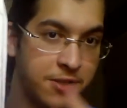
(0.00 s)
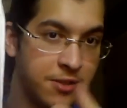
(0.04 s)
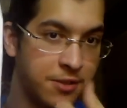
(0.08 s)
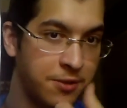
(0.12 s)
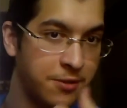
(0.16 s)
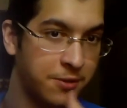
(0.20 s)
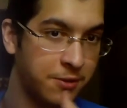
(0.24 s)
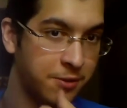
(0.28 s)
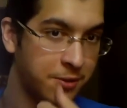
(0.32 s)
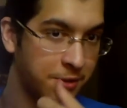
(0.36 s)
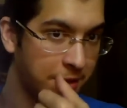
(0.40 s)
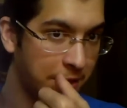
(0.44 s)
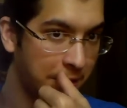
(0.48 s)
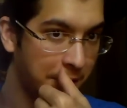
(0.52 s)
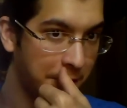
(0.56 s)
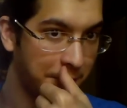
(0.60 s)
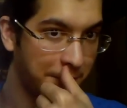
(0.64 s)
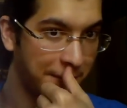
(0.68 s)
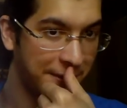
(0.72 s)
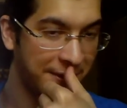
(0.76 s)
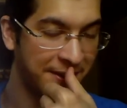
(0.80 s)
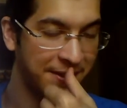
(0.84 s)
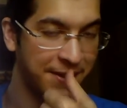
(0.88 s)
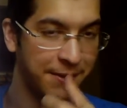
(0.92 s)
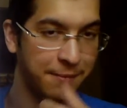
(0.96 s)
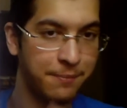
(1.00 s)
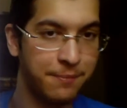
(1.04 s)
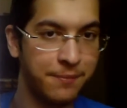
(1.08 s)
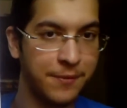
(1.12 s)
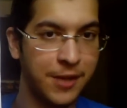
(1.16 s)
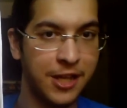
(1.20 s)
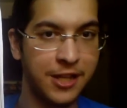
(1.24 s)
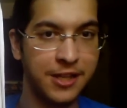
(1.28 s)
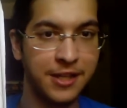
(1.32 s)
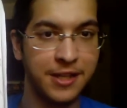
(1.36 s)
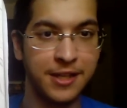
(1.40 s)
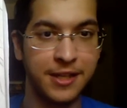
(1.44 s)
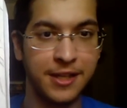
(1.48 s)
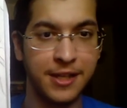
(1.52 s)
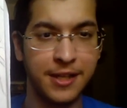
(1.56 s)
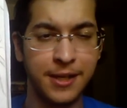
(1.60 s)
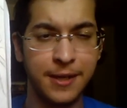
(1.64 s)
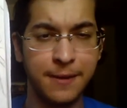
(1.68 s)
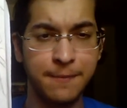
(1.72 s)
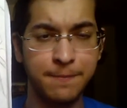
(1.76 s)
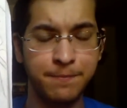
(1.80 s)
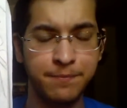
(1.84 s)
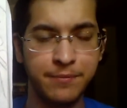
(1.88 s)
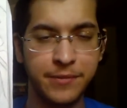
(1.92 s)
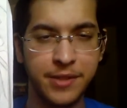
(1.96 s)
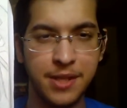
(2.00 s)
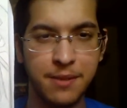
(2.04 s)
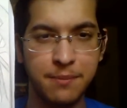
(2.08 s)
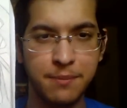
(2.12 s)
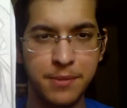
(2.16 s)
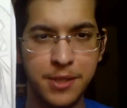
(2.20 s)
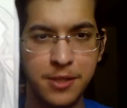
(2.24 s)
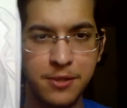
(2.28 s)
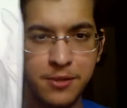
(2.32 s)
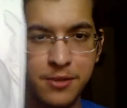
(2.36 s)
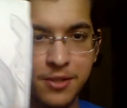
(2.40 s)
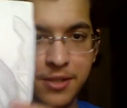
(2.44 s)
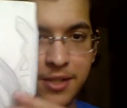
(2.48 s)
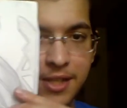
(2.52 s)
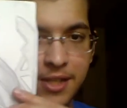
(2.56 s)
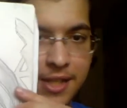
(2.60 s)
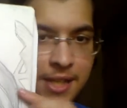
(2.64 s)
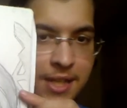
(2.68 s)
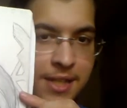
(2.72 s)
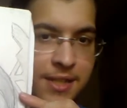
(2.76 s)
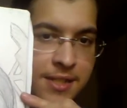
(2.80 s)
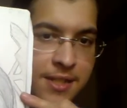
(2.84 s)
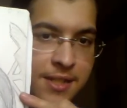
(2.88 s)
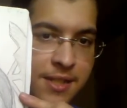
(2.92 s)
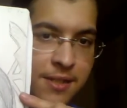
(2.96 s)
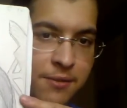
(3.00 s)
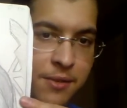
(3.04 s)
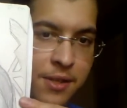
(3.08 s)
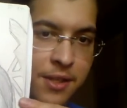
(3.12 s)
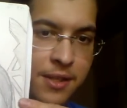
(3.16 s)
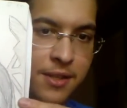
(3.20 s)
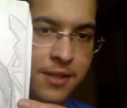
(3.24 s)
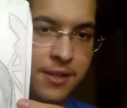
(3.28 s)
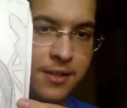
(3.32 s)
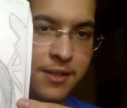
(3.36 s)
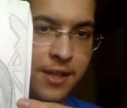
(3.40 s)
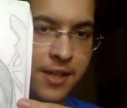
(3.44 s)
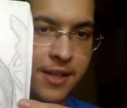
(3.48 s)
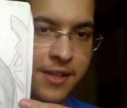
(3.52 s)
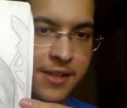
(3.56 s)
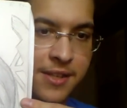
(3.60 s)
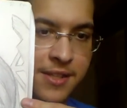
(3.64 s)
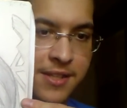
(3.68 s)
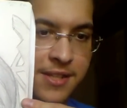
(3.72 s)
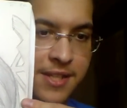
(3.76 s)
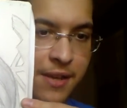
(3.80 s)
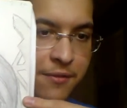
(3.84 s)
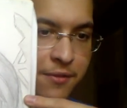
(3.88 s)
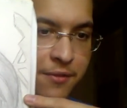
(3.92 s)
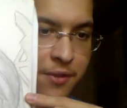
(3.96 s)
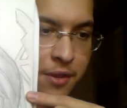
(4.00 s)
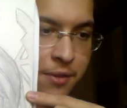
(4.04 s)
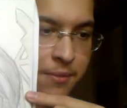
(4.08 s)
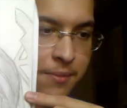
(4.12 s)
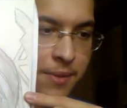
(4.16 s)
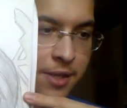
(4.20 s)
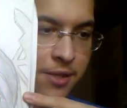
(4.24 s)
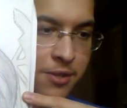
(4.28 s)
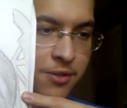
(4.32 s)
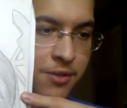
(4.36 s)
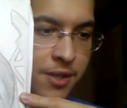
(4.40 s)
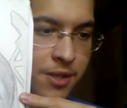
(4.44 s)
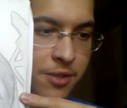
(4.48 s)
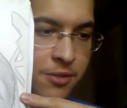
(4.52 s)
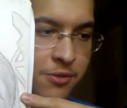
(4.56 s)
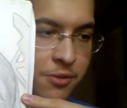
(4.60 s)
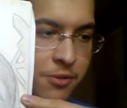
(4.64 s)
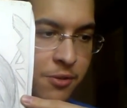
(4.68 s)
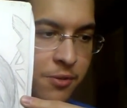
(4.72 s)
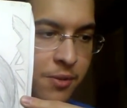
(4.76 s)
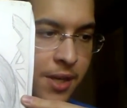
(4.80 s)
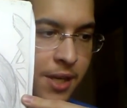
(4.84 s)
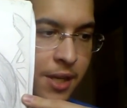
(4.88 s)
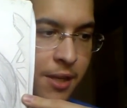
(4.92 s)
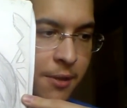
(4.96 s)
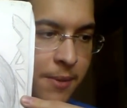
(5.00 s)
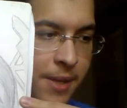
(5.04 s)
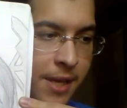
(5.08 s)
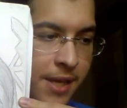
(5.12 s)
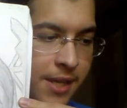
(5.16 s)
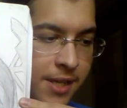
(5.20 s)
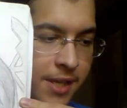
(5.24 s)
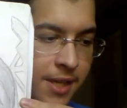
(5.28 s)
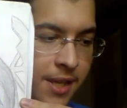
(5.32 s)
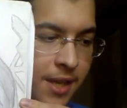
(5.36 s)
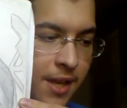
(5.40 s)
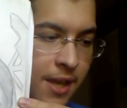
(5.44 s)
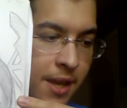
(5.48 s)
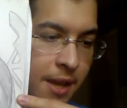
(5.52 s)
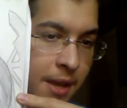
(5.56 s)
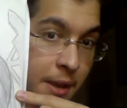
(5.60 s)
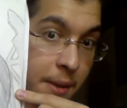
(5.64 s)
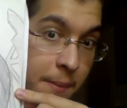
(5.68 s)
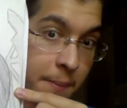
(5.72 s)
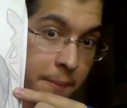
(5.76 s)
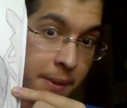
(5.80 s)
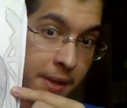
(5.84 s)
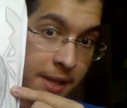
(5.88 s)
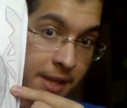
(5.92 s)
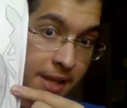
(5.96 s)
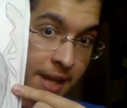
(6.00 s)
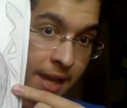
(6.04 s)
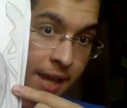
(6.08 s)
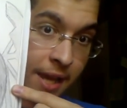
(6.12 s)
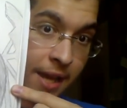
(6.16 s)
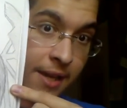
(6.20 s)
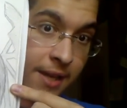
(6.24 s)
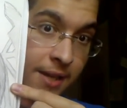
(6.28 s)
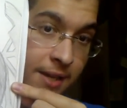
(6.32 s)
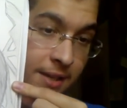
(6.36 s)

do coloring on the computer like I did with the Sephiroth picture I drew a while back. But yeah,